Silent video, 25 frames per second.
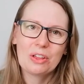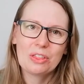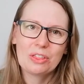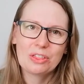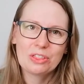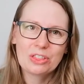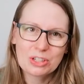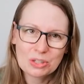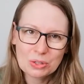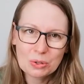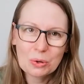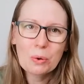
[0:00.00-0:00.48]

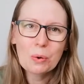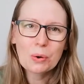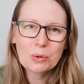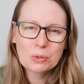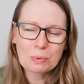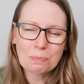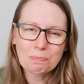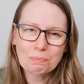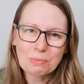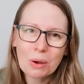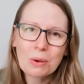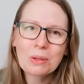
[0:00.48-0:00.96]
the
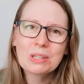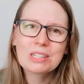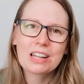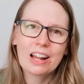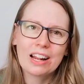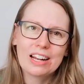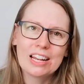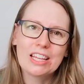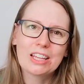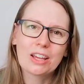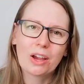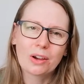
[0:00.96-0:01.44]
talks are most
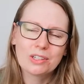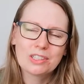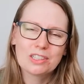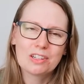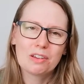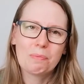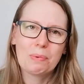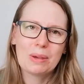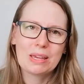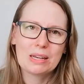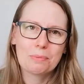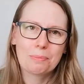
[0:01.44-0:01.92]
likely going
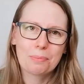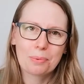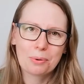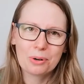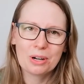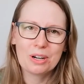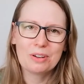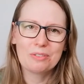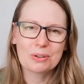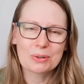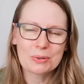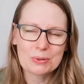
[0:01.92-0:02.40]
to have been
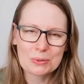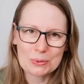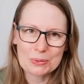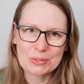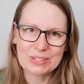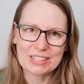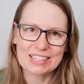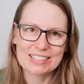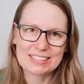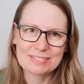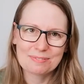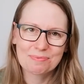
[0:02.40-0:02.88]

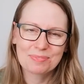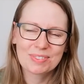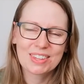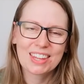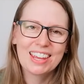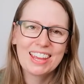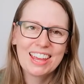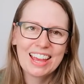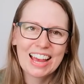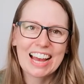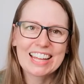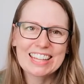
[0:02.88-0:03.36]
pre-recorded.
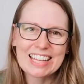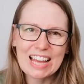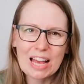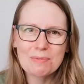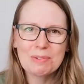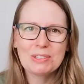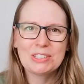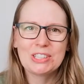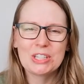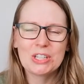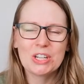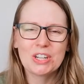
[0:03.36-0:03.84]
And that
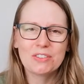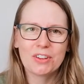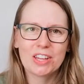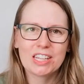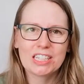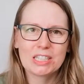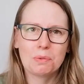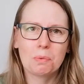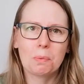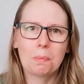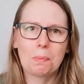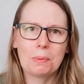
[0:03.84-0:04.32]
means the
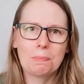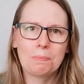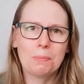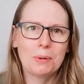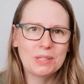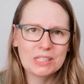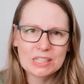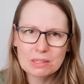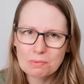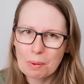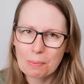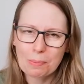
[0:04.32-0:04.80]
university will be
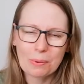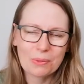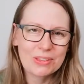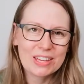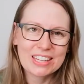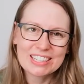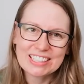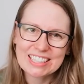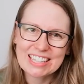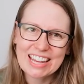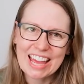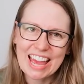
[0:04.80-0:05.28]
putting them up on the
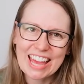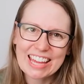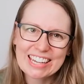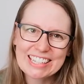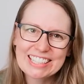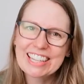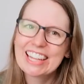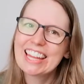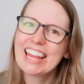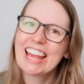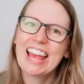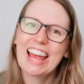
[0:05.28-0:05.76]

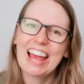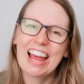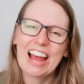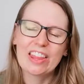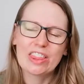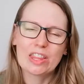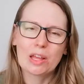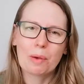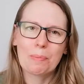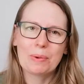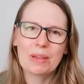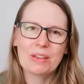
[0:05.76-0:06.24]
internet
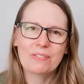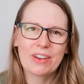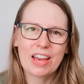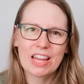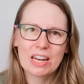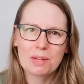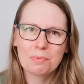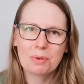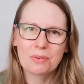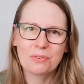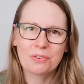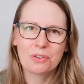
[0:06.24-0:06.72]
and they'll be
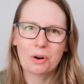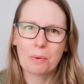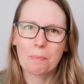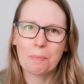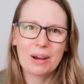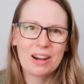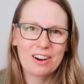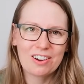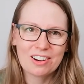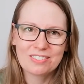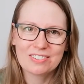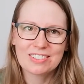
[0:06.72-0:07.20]
available for a
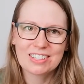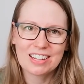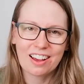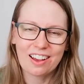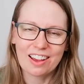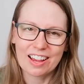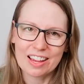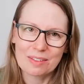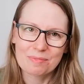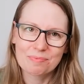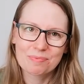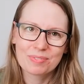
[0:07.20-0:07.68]
period of
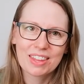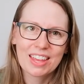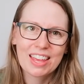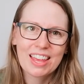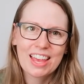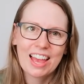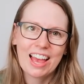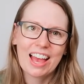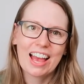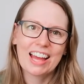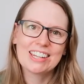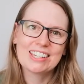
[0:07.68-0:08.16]
time.
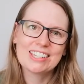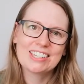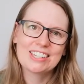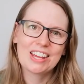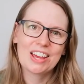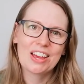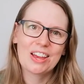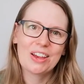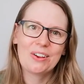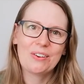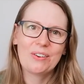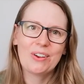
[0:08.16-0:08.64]
And
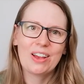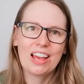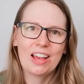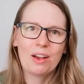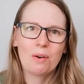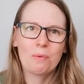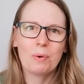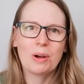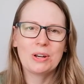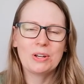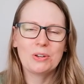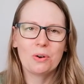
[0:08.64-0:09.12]
so
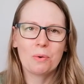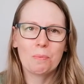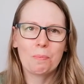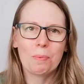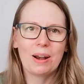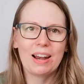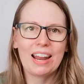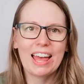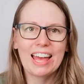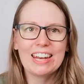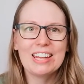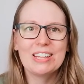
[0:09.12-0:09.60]
when you're
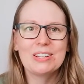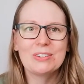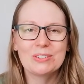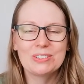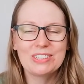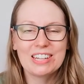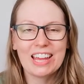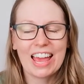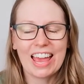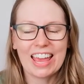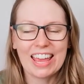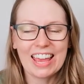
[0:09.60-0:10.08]
planning your
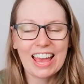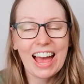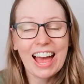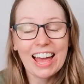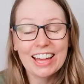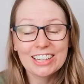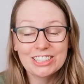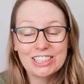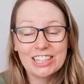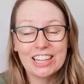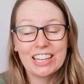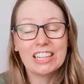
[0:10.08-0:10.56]
day,
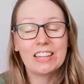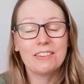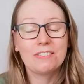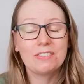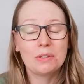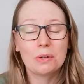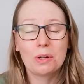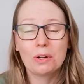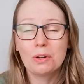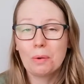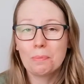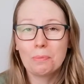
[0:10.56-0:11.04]
actually it
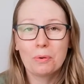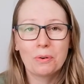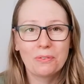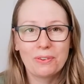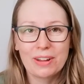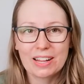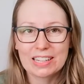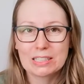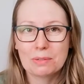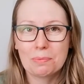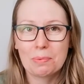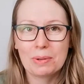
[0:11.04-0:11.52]
gives you a lot more
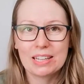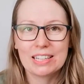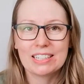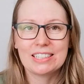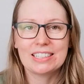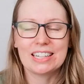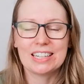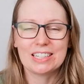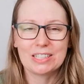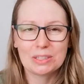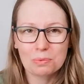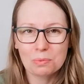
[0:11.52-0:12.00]

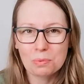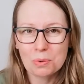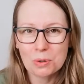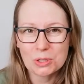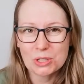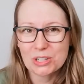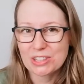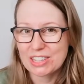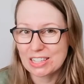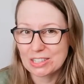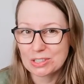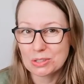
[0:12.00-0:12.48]
flexibility to
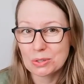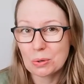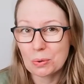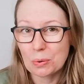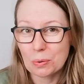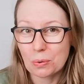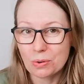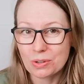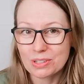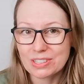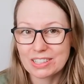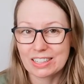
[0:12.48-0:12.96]
watch these
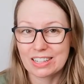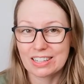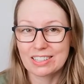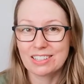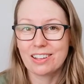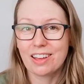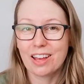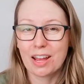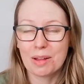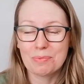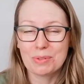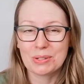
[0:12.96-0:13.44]
talks at a
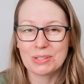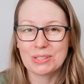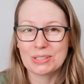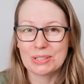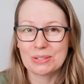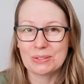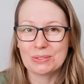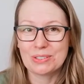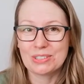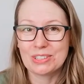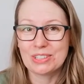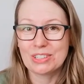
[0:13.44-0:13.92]
time that
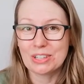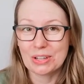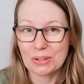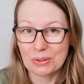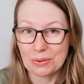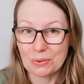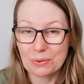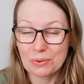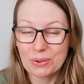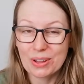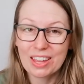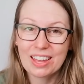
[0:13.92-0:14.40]
suits
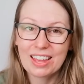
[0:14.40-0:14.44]
you,